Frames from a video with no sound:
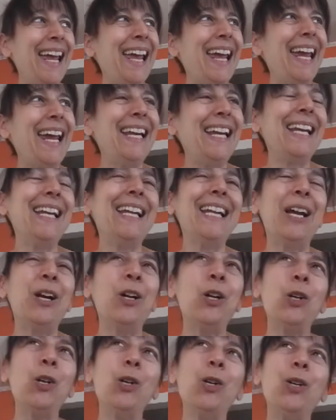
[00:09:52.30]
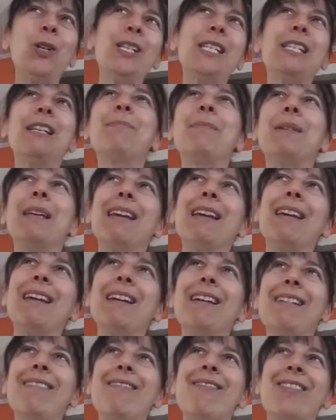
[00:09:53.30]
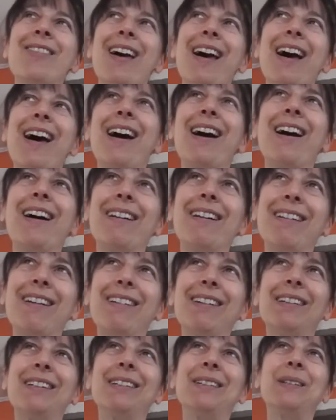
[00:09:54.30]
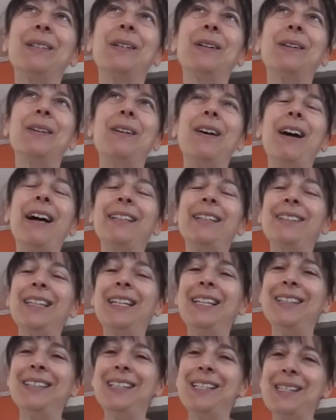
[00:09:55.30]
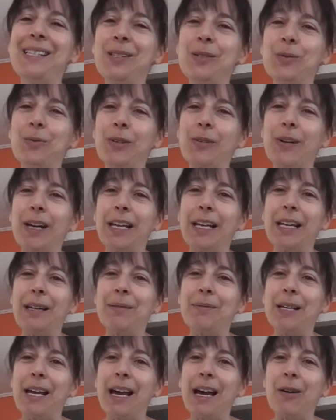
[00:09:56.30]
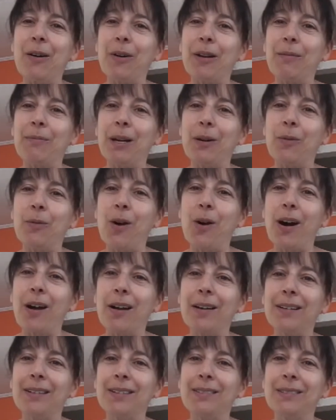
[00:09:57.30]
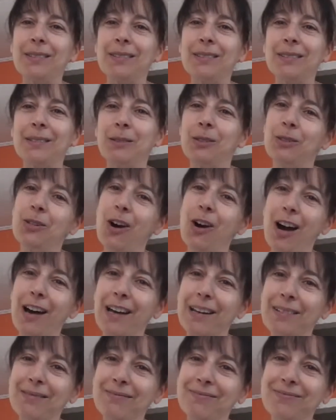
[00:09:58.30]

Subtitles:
And it occurred to me that I think this is where I am now in my walk with God.